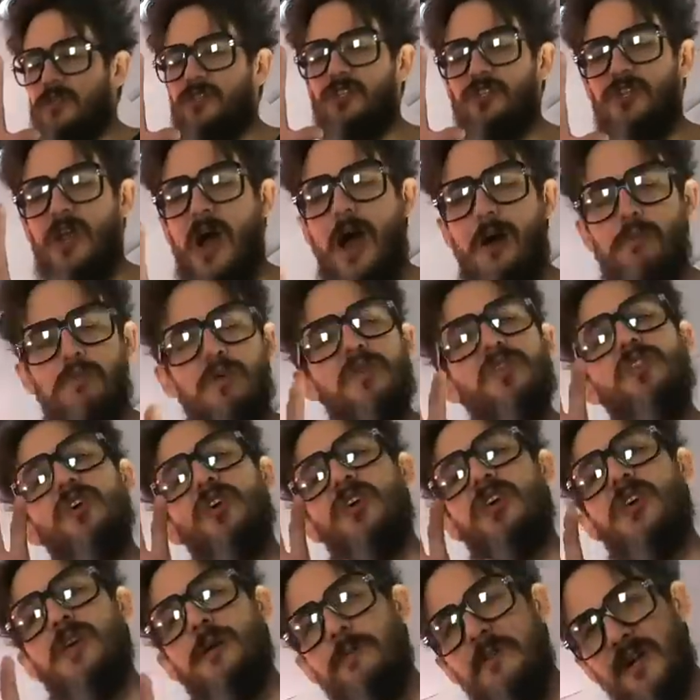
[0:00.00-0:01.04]
to start with the
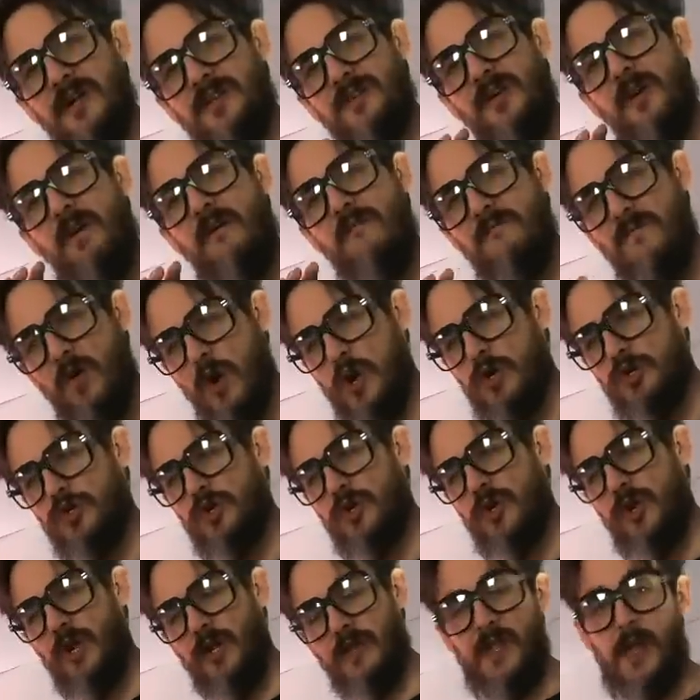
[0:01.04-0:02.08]
gimmicked
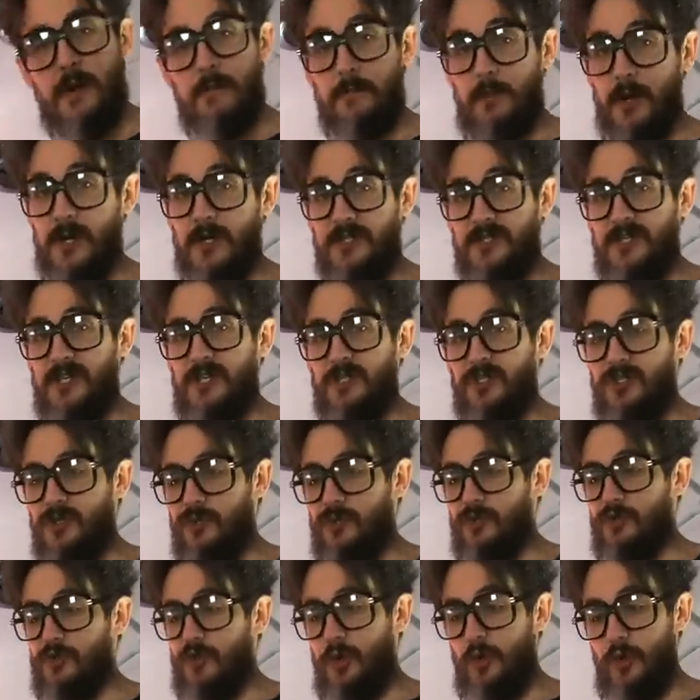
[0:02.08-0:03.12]
version, and then I'm going to teach
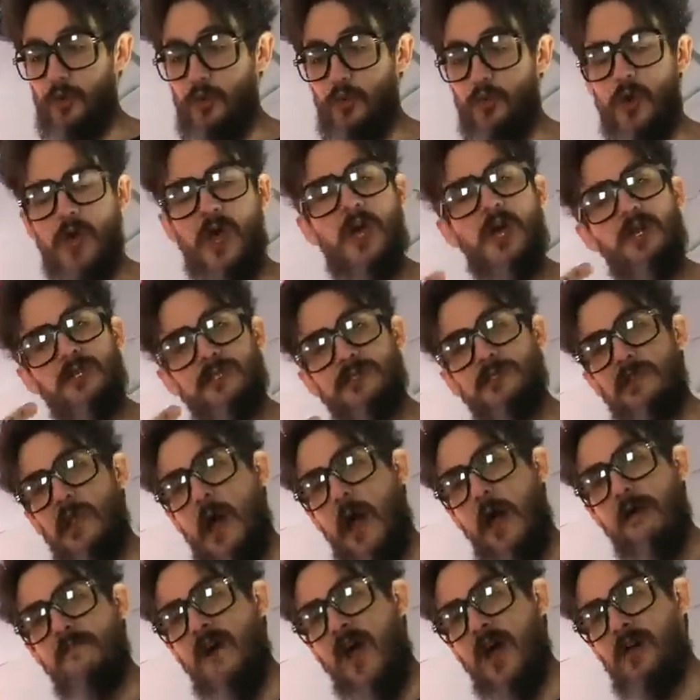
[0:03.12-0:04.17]
you two
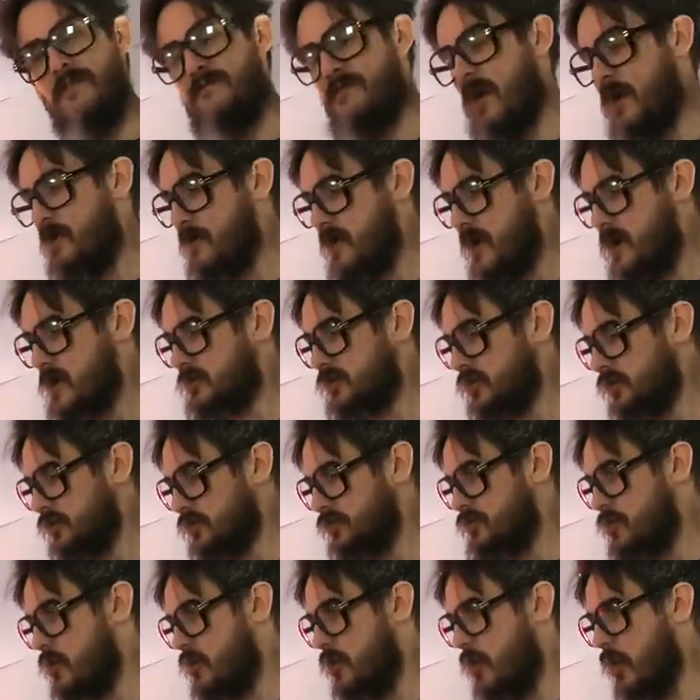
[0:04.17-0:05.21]
sleight of hand
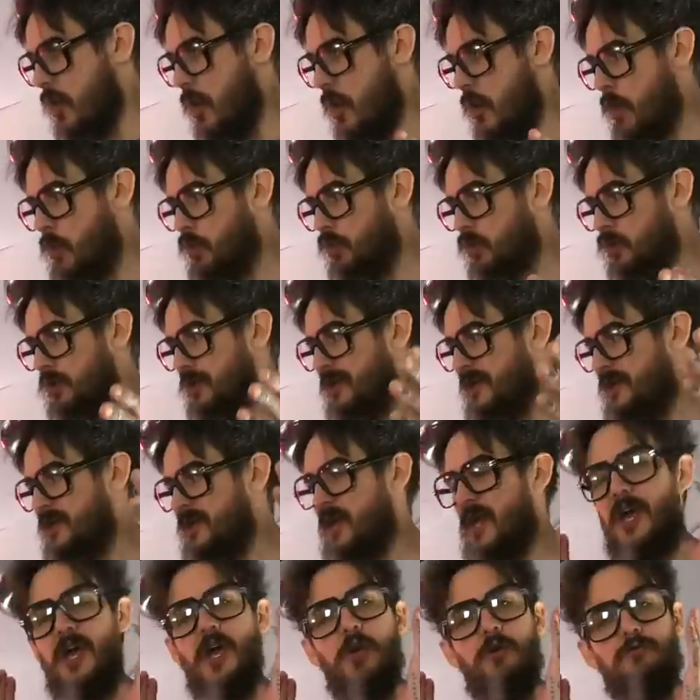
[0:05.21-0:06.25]
variations that
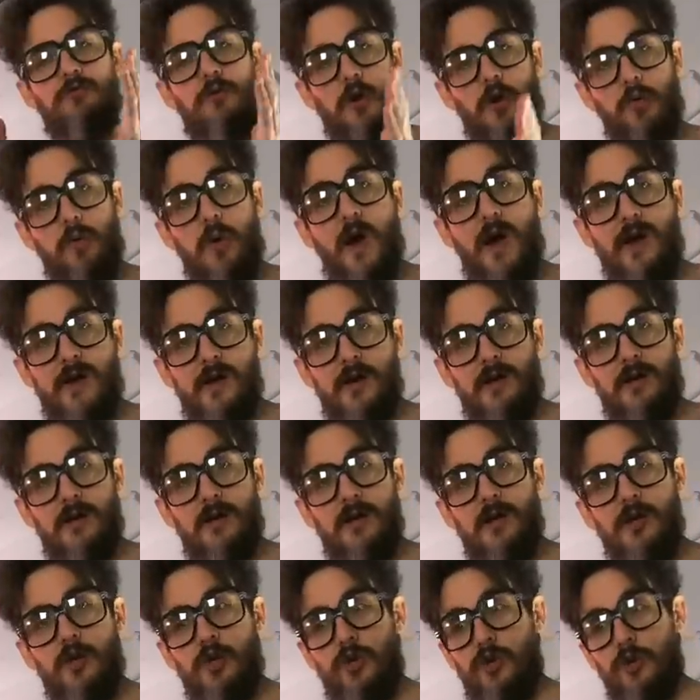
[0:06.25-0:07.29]
only require
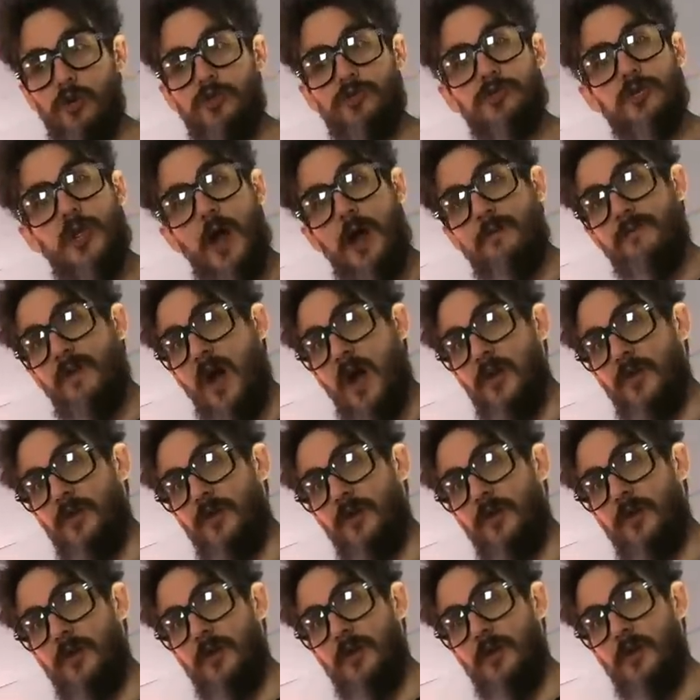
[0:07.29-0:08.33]
good sleight of hand,
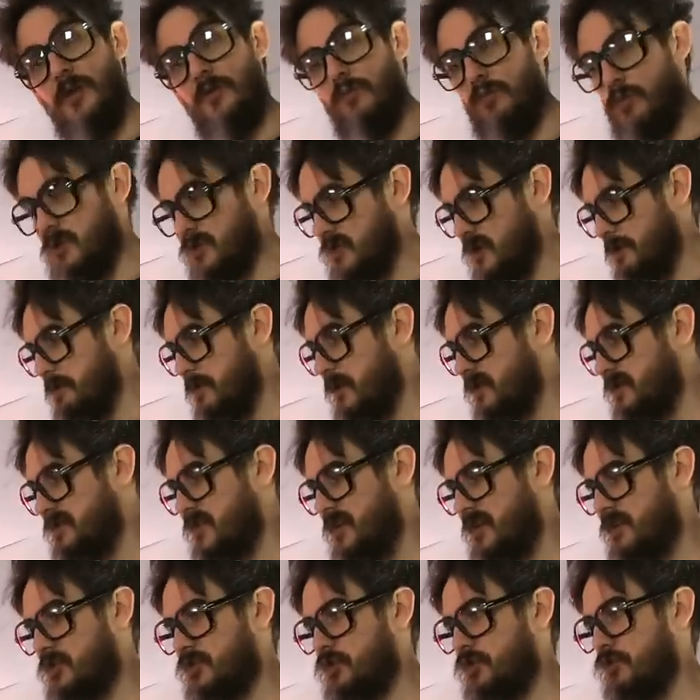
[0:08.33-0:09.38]
which I'm going to
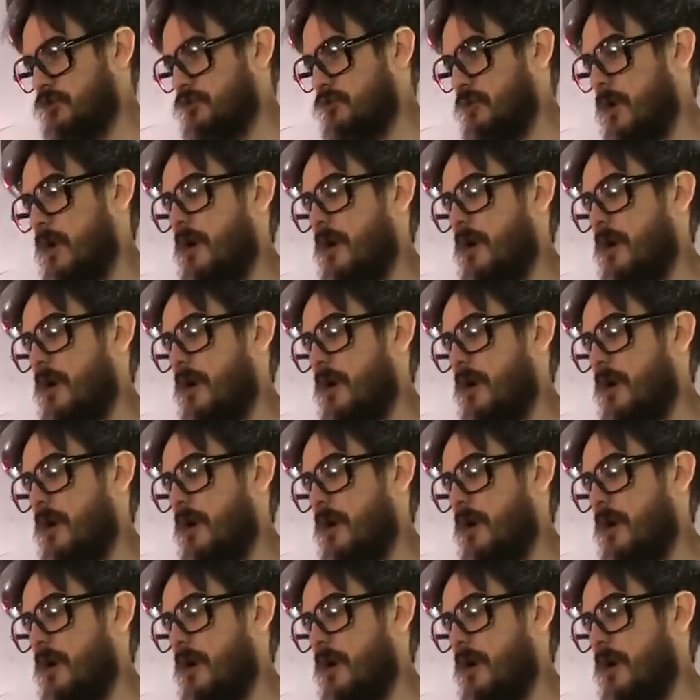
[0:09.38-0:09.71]
teach you.